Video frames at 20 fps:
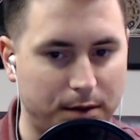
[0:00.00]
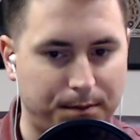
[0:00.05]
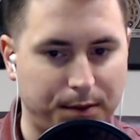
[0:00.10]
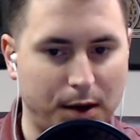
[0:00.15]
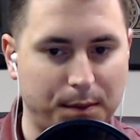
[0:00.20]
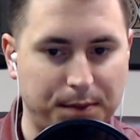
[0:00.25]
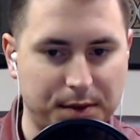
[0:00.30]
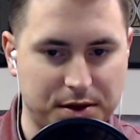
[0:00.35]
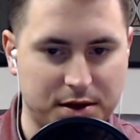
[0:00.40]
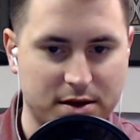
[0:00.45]

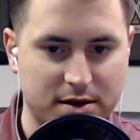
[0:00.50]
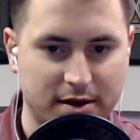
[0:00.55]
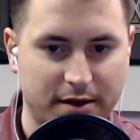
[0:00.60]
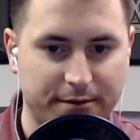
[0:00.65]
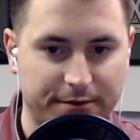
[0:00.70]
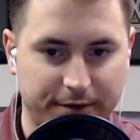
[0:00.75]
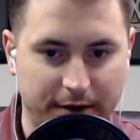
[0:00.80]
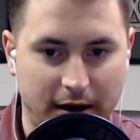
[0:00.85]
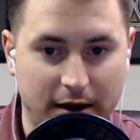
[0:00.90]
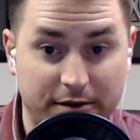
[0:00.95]
purposes
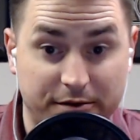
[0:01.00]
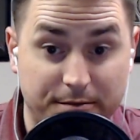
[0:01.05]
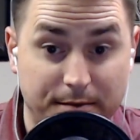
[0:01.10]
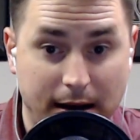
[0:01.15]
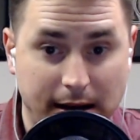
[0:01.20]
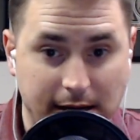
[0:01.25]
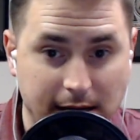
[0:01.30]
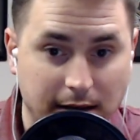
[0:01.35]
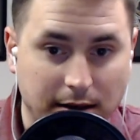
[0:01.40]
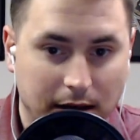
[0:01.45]
of of
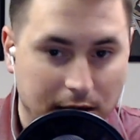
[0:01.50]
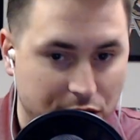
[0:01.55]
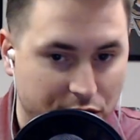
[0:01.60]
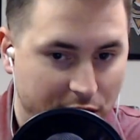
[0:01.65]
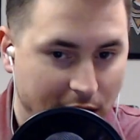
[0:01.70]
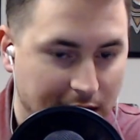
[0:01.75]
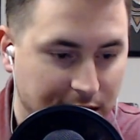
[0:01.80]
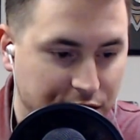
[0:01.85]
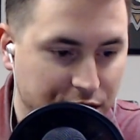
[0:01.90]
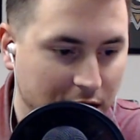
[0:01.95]
making these
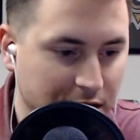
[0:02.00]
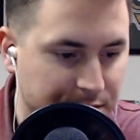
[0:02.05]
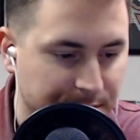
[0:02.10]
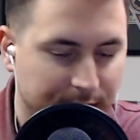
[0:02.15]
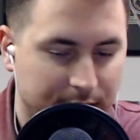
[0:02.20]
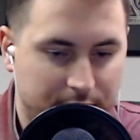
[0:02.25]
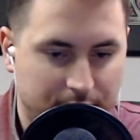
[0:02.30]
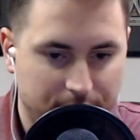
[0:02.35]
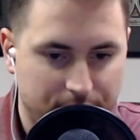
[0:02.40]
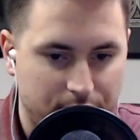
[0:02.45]
right
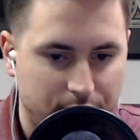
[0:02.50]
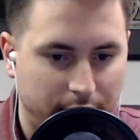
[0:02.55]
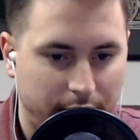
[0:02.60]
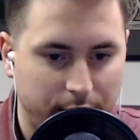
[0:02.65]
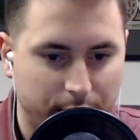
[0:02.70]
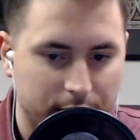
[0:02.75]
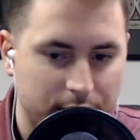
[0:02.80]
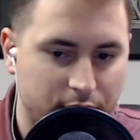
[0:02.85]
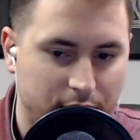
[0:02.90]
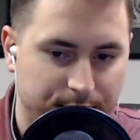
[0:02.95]
judgments concerning
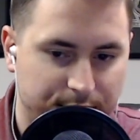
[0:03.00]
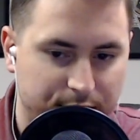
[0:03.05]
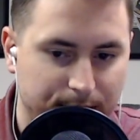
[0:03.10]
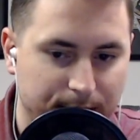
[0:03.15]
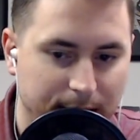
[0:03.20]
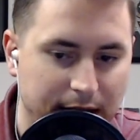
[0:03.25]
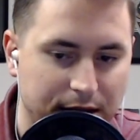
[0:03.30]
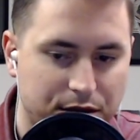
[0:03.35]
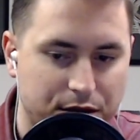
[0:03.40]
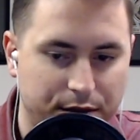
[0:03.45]
what scripture
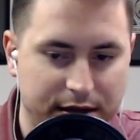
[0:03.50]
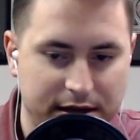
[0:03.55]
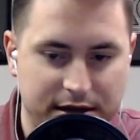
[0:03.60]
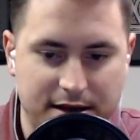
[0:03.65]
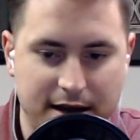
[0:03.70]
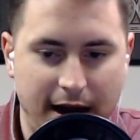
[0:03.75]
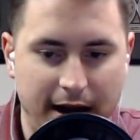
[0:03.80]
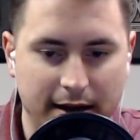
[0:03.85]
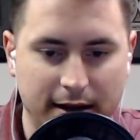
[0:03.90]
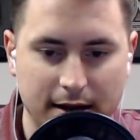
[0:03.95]
means. So he's not